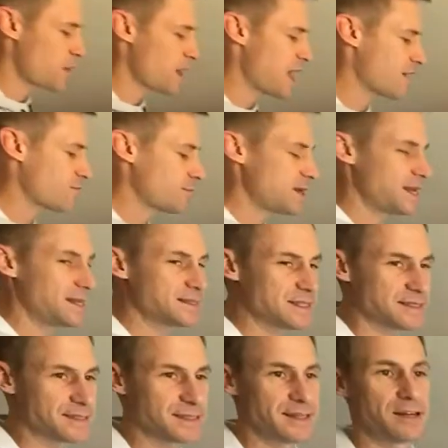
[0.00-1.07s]
we have meetings
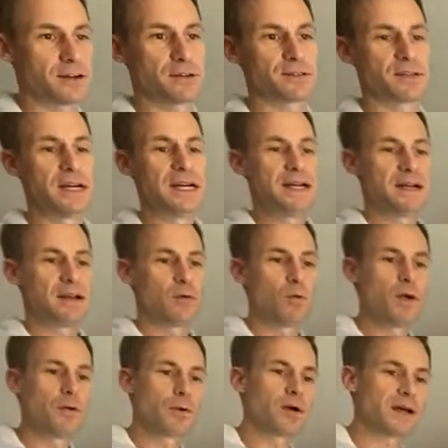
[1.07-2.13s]
as leaders,
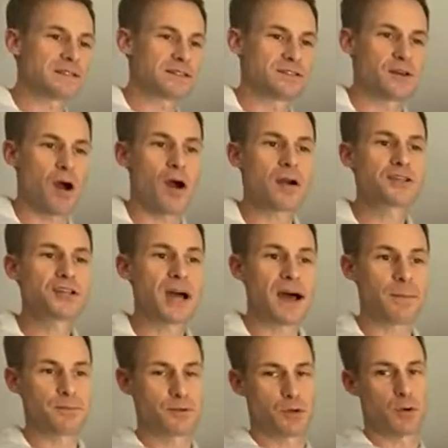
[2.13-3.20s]
we realize it's our
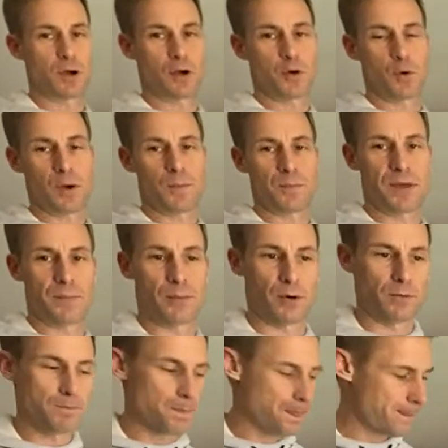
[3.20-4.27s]
job to equip
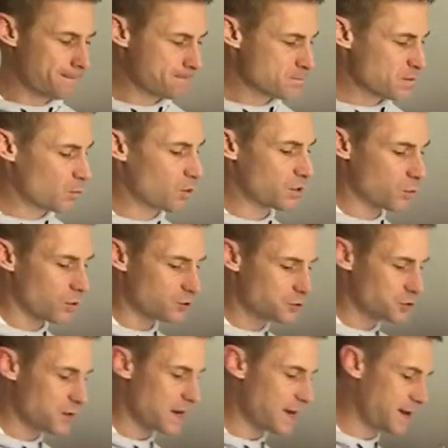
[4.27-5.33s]
people, whether we're
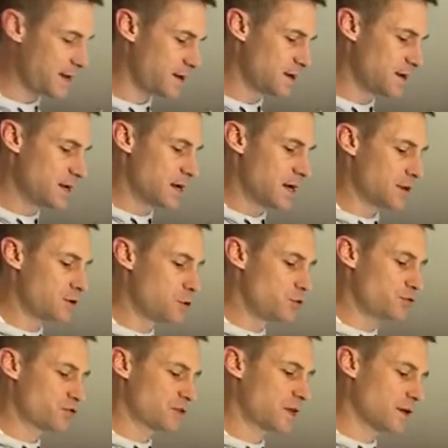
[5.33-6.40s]
training a new
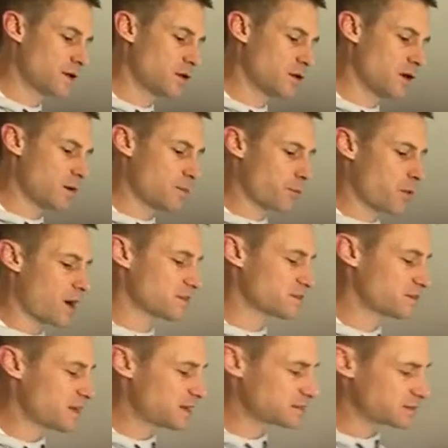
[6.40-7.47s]
skill, a
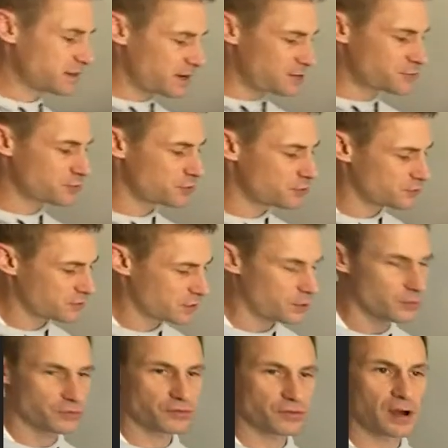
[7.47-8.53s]
process, introducing a
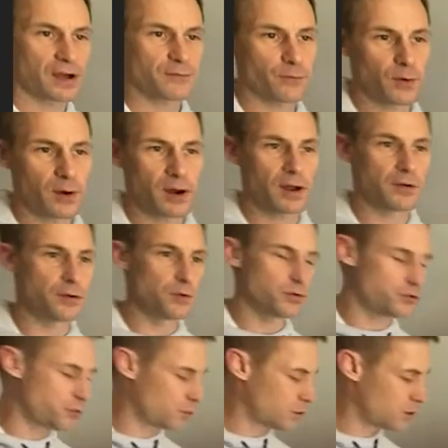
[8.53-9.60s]
new software, a new
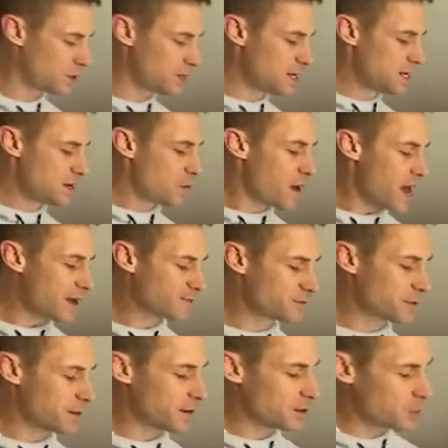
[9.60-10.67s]
tool. We have
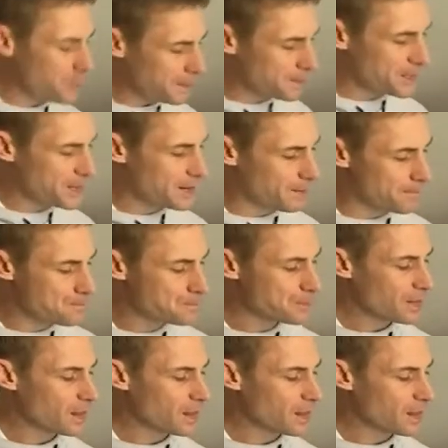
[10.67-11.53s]
to equip them.